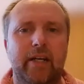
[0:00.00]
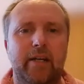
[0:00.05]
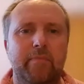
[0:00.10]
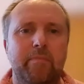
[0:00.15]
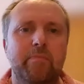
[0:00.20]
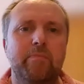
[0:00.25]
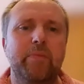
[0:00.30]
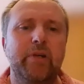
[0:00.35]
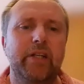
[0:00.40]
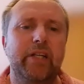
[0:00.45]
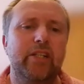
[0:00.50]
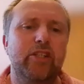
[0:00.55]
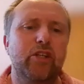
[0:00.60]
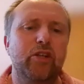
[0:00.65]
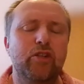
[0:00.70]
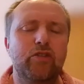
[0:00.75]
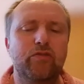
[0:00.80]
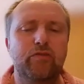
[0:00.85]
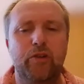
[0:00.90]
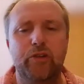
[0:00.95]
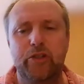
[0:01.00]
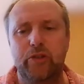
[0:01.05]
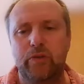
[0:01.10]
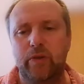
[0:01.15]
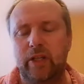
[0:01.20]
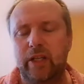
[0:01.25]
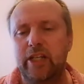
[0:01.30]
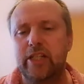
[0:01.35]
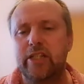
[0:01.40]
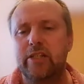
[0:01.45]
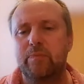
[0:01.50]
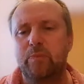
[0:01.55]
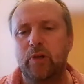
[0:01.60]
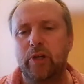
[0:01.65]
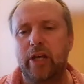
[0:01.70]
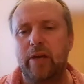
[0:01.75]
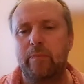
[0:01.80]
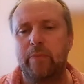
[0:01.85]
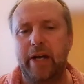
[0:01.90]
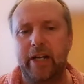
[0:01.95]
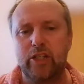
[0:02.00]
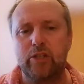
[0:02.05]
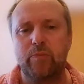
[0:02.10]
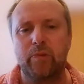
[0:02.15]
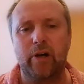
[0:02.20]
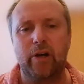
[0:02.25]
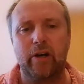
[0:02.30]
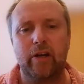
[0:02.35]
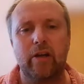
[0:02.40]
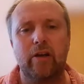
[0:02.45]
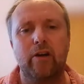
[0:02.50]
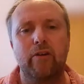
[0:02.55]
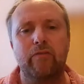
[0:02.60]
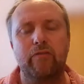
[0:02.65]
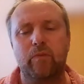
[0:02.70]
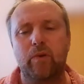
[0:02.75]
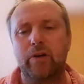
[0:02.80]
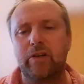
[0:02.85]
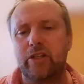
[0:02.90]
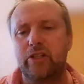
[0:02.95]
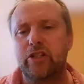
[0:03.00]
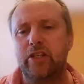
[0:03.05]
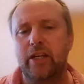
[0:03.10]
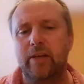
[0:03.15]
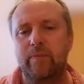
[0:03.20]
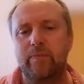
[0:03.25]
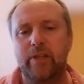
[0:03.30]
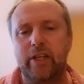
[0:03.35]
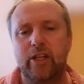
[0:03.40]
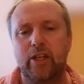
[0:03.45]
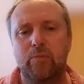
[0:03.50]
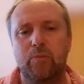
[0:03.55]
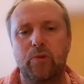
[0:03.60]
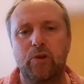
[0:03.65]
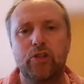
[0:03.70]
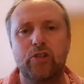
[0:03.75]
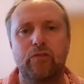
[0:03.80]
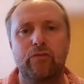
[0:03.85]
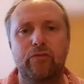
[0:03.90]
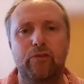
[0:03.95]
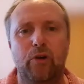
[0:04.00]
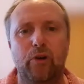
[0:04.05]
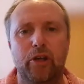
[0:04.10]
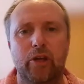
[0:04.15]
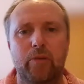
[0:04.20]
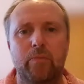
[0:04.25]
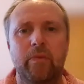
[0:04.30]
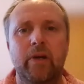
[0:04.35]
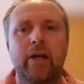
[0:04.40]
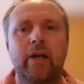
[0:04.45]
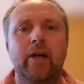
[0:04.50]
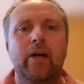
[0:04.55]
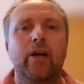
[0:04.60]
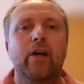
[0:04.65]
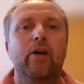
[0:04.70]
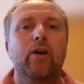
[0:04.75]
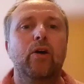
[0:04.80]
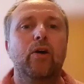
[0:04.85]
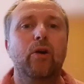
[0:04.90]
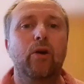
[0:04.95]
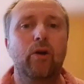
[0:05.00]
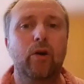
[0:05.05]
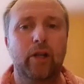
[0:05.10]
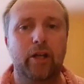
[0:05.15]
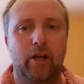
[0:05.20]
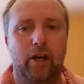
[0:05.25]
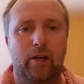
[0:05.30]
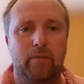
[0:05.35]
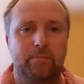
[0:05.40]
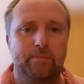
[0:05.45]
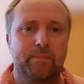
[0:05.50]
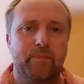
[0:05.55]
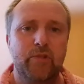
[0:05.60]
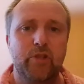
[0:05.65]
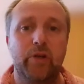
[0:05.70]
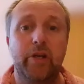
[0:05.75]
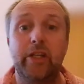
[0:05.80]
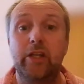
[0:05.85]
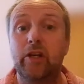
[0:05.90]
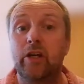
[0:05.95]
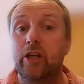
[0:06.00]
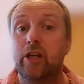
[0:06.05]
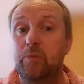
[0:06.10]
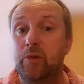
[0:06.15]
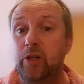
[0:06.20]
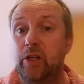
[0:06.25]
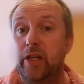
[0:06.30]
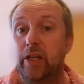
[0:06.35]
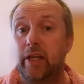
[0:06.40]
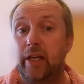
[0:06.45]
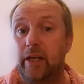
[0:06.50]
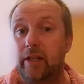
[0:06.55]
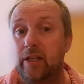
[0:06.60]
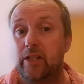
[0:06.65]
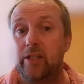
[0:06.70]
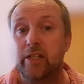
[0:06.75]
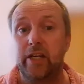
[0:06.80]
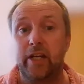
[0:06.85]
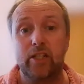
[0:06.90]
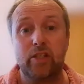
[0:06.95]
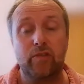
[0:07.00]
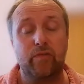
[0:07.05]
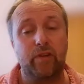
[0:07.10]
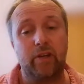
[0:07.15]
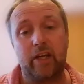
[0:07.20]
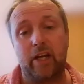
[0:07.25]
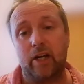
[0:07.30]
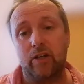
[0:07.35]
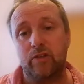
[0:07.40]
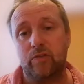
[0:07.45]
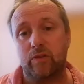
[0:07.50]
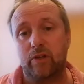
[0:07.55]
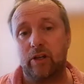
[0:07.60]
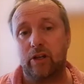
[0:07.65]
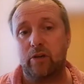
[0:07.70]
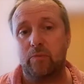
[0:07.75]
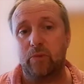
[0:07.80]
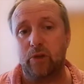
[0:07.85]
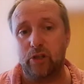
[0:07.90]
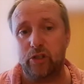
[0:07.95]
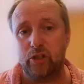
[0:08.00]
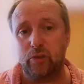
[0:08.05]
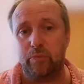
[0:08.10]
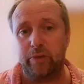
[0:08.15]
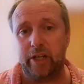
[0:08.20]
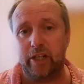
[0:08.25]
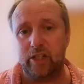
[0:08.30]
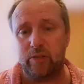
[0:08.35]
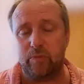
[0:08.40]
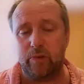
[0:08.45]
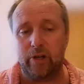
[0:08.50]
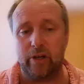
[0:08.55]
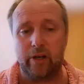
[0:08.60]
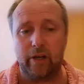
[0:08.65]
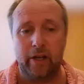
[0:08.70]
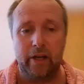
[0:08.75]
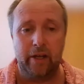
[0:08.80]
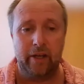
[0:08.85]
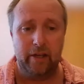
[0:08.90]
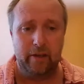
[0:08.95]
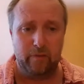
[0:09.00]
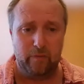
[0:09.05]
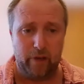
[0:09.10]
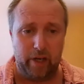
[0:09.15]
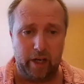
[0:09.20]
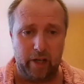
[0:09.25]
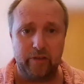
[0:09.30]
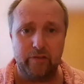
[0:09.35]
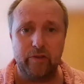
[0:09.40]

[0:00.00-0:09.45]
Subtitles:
but it's useful to at least put a benchmark of what is deemed a commercial volume early on, so that you can communicate the chance of encountering a commercial benchmark relative to